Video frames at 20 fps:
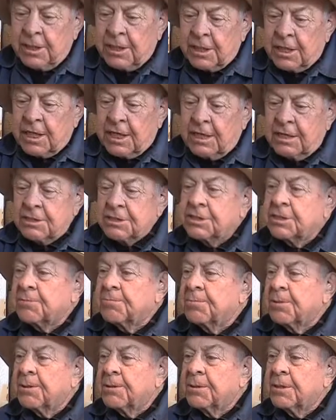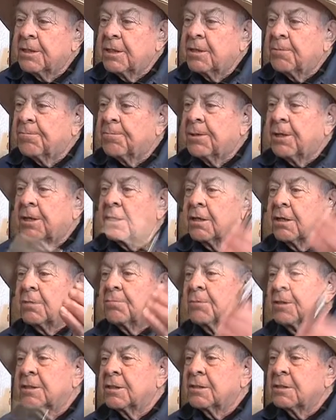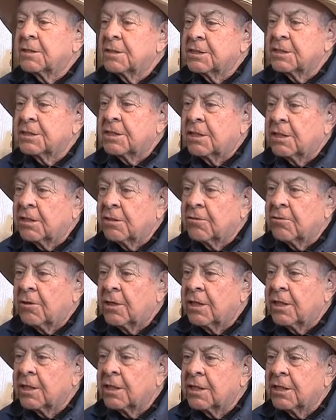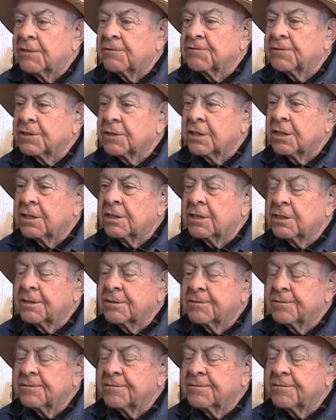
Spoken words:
built a house up here. My son Dwight lives in it.